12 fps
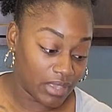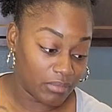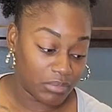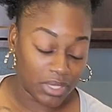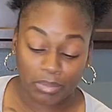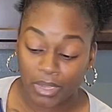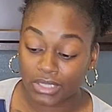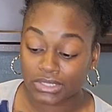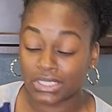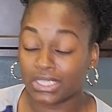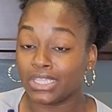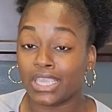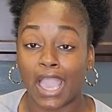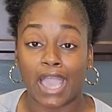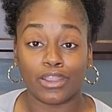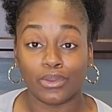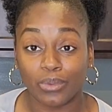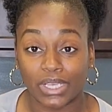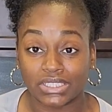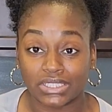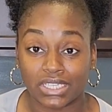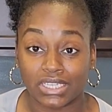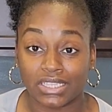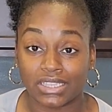Me personally, I don't waste
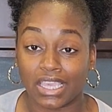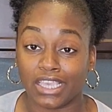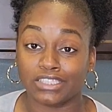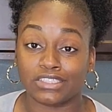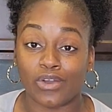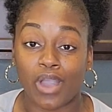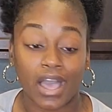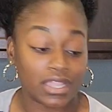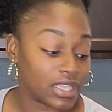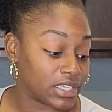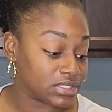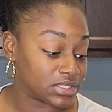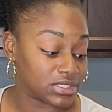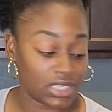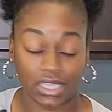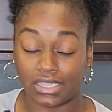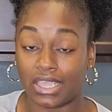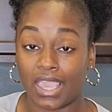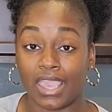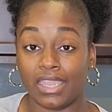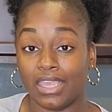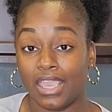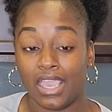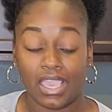anything, so I like to take
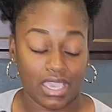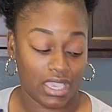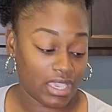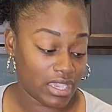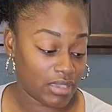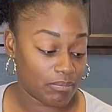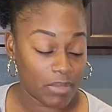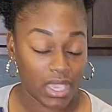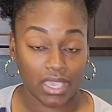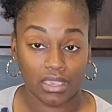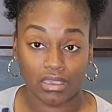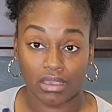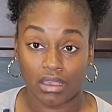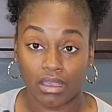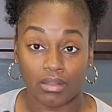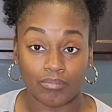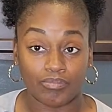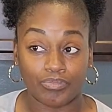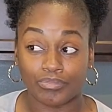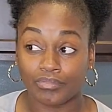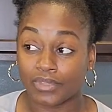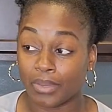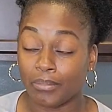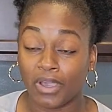that and make
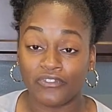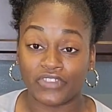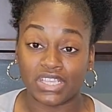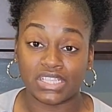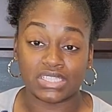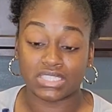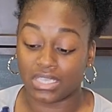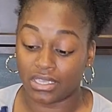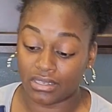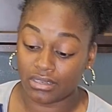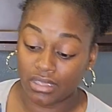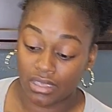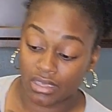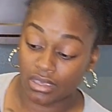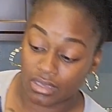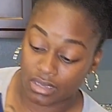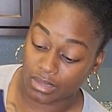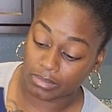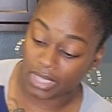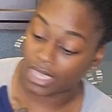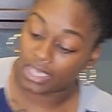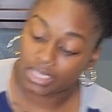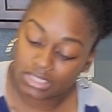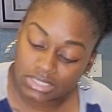muffins and
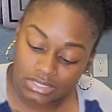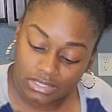cupcakes.